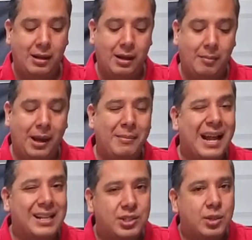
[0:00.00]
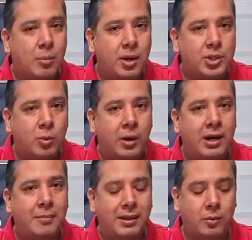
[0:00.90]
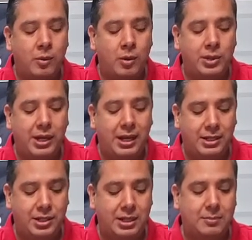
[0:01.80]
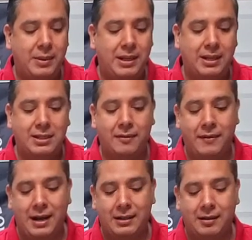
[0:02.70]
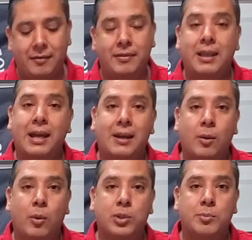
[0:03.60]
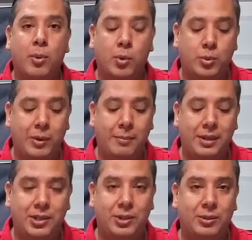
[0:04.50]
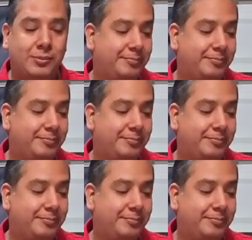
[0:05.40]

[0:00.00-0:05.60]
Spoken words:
I'm not so much worried about the Road King just because of the fact of that whole spoked rim issue.